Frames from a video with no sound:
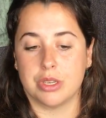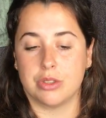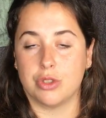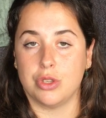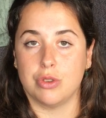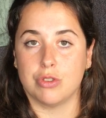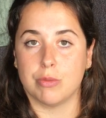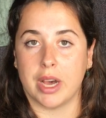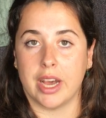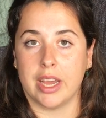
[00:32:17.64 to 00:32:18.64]
to use
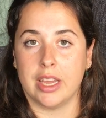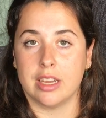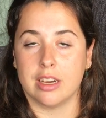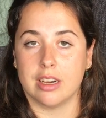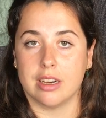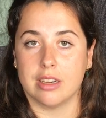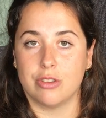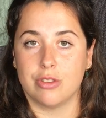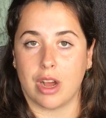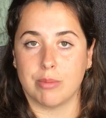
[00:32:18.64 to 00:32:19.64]
my
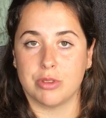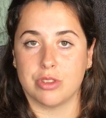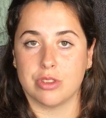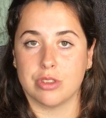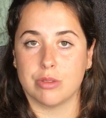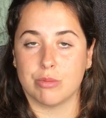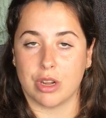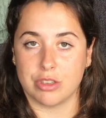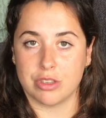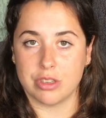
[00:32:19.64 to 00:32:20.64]
Drops
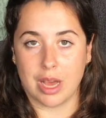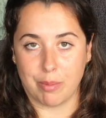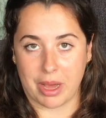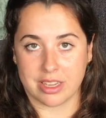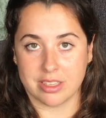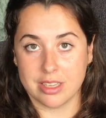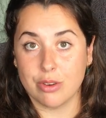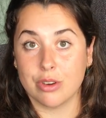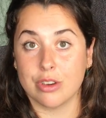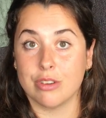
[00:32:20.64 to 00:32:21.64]
brushed alpaca
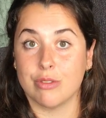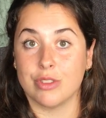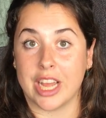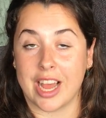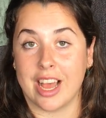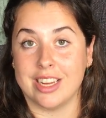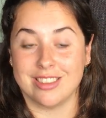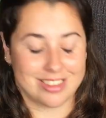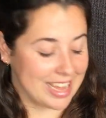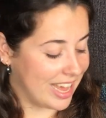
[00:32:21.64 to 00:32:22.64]
silk that I had in
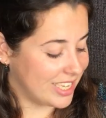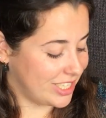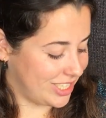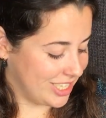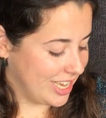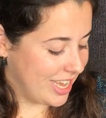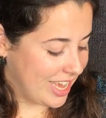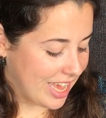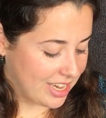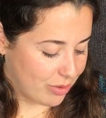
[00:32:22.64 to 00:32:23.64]
stash,
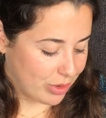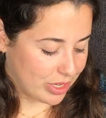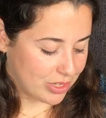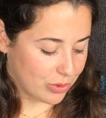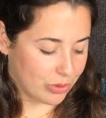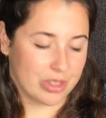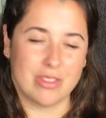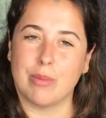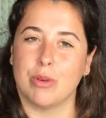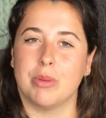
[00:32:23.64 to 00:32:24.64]
and I wanted to hold it
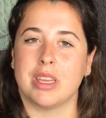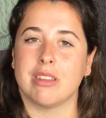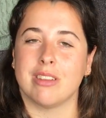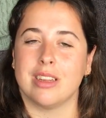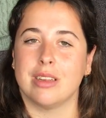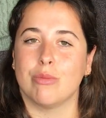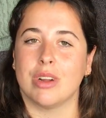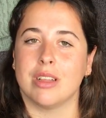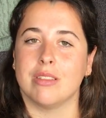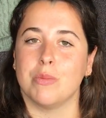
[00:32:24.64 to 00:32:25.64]
double because I didn't
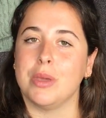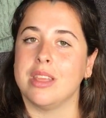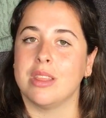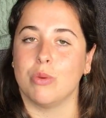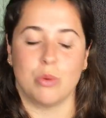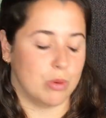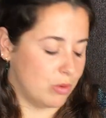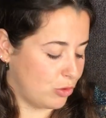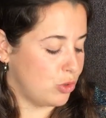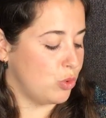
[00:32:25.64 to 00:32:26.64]
want it to be
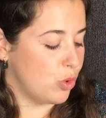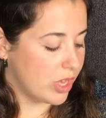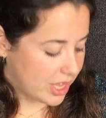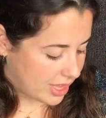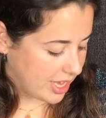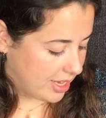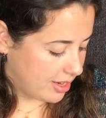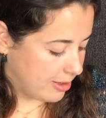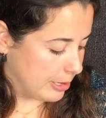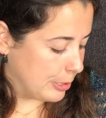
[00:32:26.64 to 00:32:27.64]
too thin.